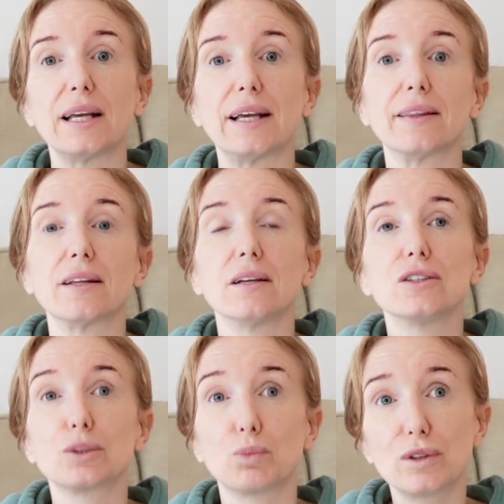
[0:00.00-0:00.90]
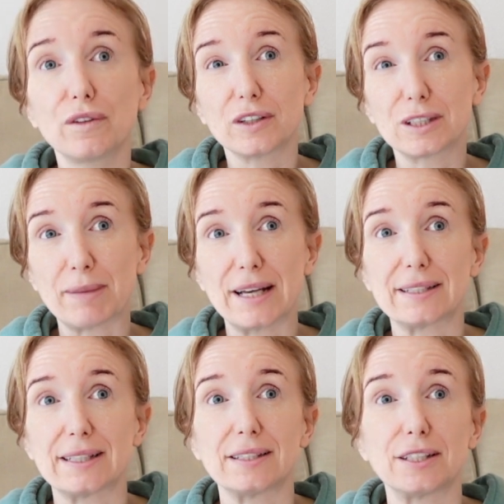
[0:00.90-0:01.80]
in that one
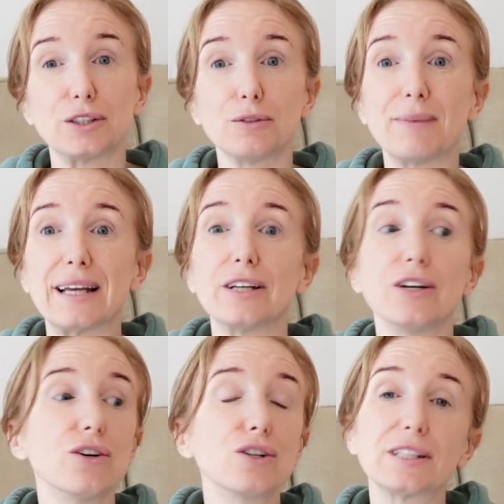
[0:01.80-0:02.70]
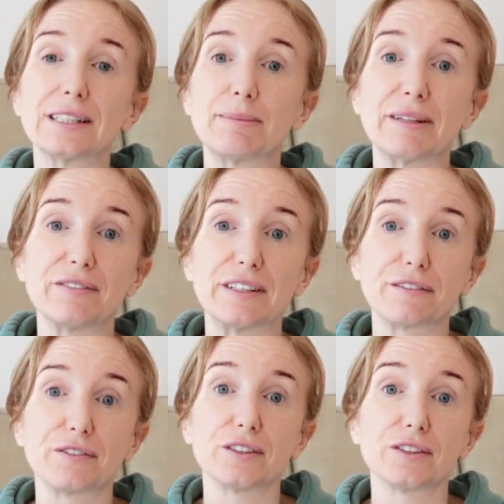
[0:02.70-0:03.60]
spaces that you may notice a bit of
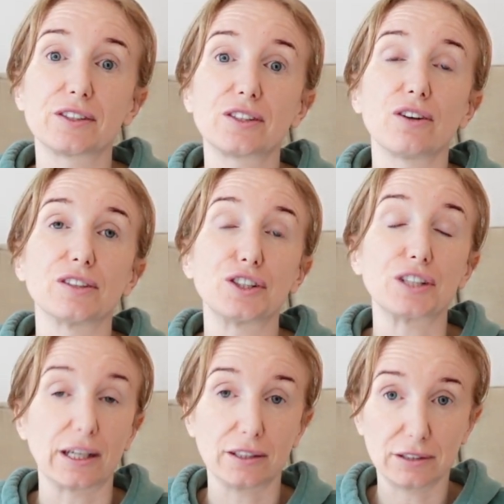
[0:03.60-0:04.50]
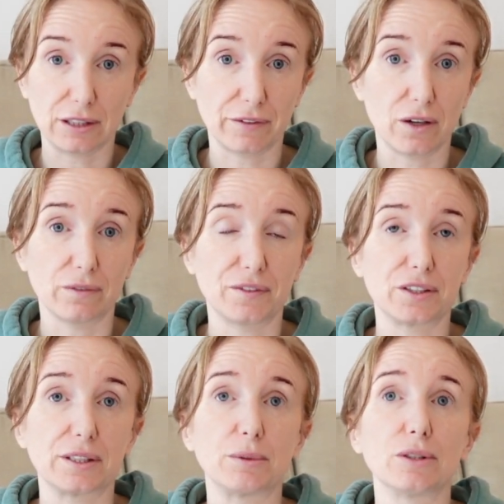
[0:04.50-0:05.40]
difference on this channel, and I
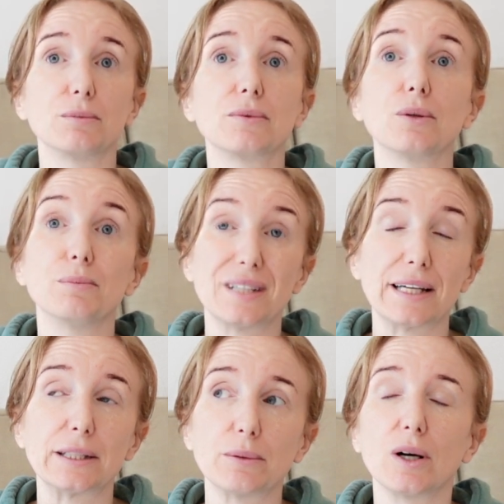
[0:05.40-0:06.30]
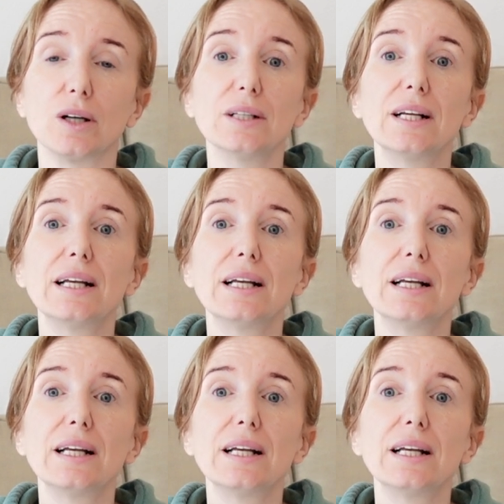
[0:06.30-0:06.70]
obviously will update you all,